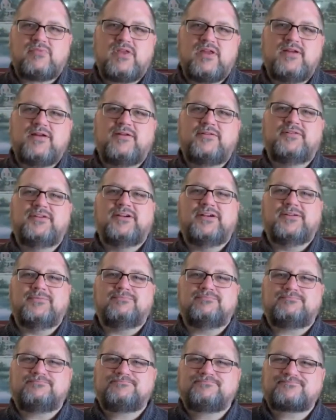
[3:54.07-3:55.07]
All right.
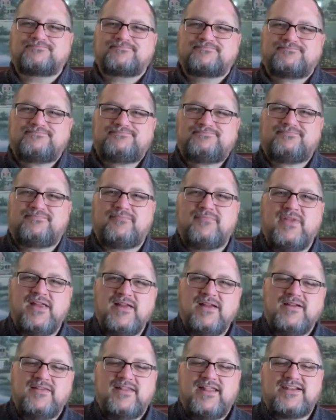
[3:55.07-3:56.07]

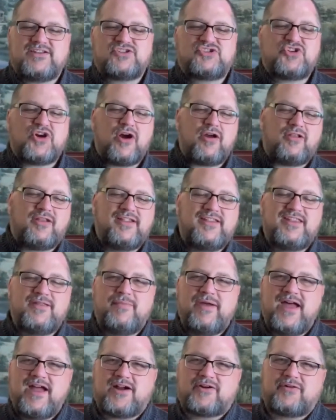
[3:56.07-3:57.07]
That's Charlie in the
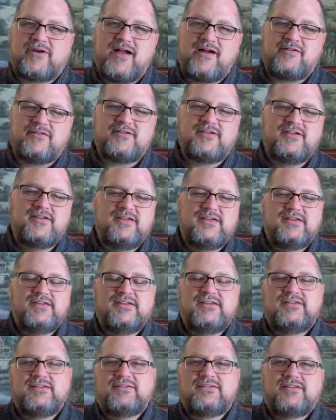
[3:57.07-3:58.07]
background.
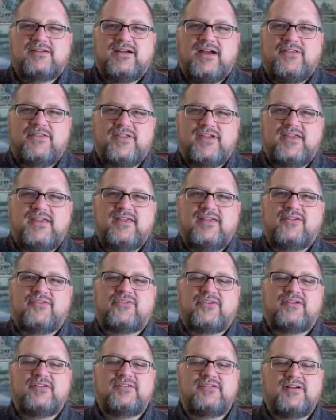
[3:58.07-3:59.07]
I think
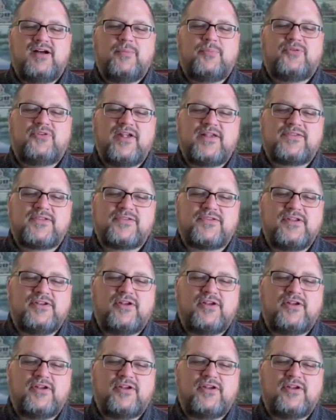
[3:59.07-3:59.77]
he's upset that the